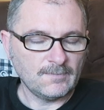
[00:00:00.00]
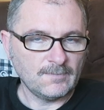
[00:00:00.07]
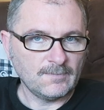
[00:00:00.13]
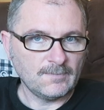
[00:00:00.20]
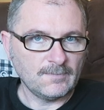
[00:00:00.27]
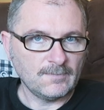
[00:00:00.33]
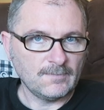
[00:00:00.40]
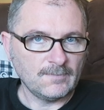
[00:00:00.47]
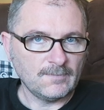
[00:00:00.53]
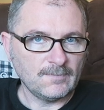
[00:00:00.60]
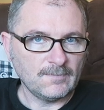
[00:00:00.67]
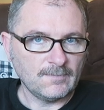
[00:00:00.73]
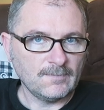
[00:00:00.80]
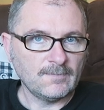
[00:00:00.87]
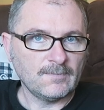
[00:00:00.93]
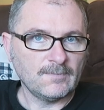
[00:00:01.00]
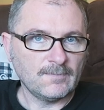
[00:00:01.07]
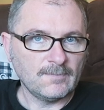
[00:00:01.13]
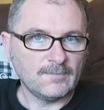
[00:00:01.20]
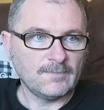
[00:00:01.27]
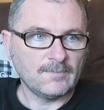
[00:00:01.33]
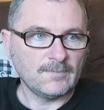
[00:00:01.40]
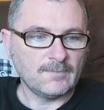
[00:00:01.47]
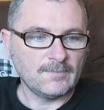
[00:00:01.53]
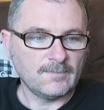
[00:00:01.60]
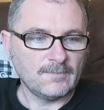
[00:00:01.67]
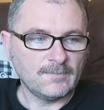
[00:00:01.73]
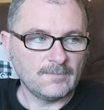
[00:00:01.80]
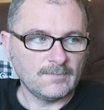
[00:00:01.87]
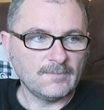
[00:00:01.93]

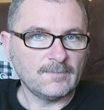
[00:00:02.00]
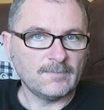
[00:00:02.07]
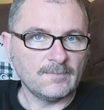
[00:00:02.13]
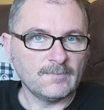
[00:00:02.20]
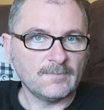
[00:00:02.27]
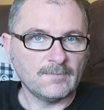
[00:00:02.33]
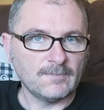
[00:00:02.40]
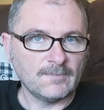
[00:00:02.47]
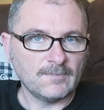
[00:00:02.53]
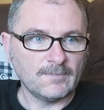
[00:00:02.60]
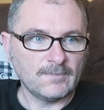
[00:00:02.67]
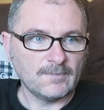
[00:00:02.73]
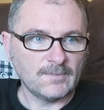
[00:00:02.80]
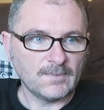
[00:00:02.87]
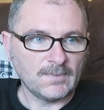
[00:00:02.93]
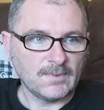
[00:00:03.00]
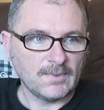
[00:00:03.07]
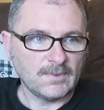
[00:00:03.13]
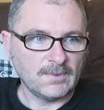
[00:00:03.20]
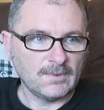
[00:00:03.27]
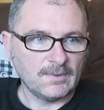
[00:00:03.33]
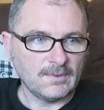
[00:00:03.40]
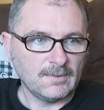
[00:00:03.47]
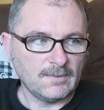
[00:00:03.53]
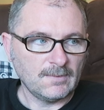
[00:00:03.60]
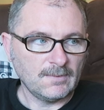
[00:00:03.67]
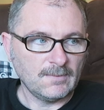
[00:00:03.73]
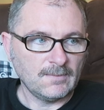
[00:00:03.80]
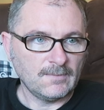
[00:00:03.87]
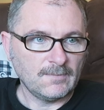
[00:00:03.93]

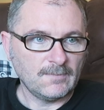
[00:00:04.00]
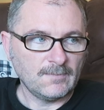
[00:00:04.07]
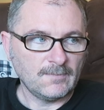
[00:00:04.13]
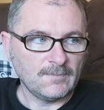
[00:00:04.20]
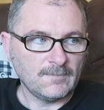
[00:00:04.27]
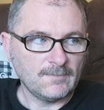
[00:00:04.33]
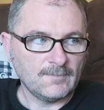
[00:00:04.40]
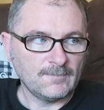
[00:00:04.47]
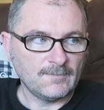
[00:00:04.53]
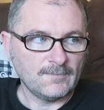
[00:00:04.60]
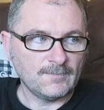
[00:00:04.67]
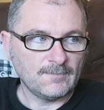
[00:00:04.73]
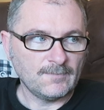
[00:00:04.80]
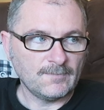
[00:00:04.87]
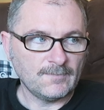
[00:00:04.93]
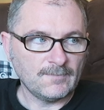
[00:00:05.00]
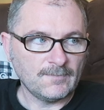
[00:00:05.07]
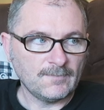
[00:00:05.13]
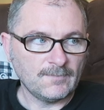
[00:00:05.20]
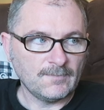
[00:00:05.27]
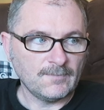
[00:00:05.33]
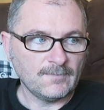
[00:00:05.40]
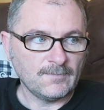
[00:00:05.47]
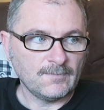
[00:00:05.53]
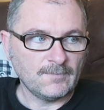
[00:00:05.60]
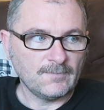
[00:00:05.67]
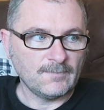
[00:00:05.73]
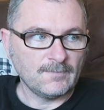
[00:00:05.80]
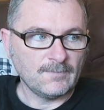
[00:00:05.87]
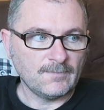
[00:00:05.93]

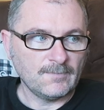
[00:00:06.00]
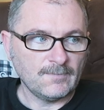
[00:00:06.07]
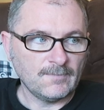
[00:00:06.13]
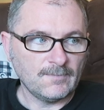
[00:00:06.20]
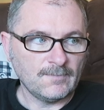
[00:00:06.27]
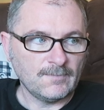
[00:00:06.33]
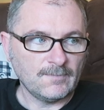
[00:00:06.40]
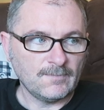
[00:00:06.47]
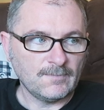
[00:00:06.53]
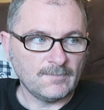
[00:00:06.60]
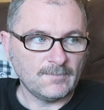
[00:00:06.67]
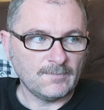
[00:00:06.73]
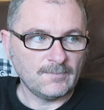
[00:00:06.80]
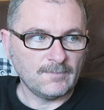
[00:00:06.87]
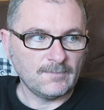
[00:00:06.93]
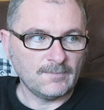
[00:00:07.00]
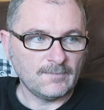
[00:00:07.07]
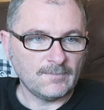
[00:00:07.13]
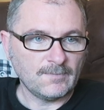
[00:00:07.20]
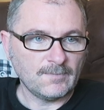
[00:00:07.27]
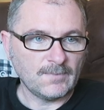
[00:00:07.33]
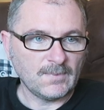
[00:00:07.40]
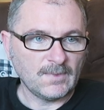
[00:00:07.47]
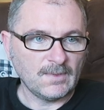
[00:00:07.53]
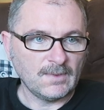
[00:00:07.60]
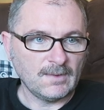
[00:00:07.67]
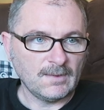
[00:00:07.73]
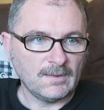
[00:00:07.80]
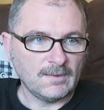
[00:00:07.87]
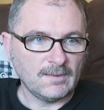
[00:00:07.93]
The person shown says nothing.